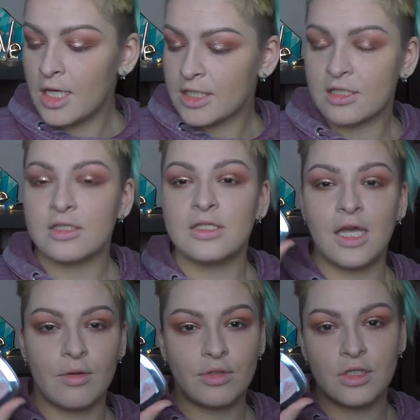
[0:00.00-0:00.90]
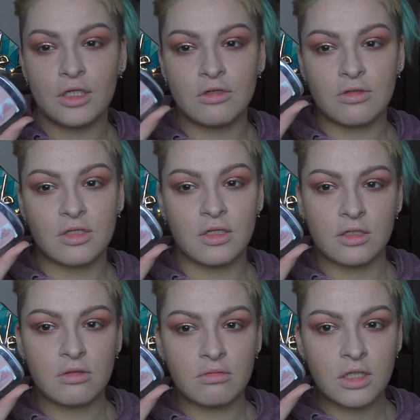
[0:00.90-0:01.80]
So today I'm gonna use
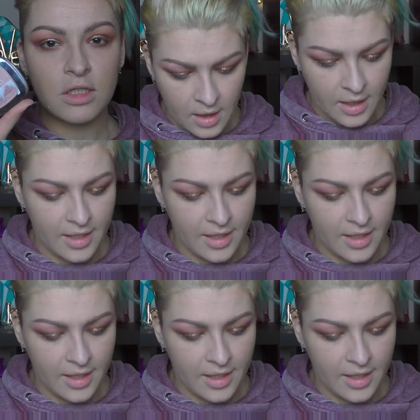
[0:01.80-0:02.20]
this one.